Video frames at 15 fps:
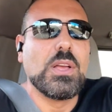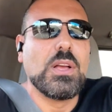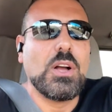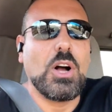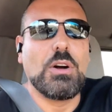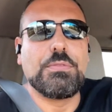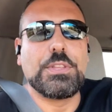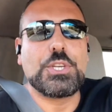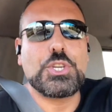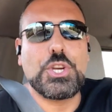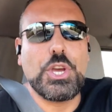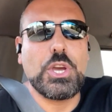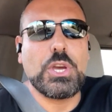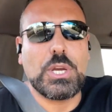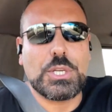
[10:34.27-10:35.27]
of the
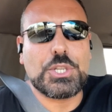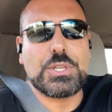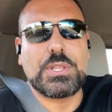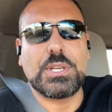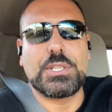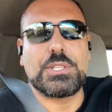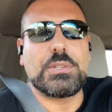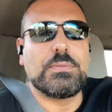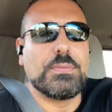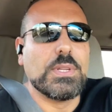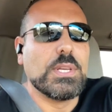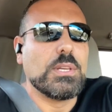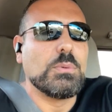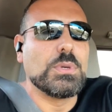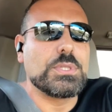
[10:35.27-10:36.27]
church that
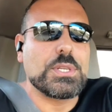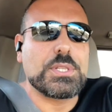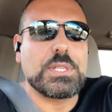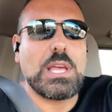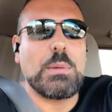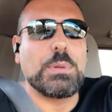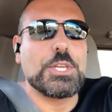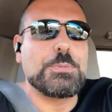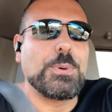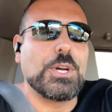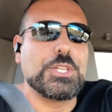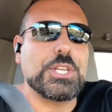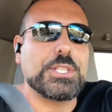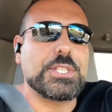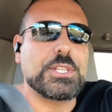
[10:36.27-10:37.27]
was established by
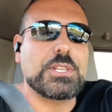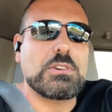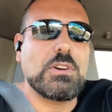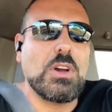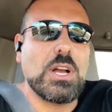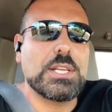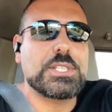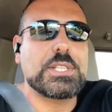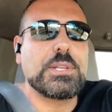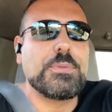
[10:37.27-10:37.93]
Jesus Christ,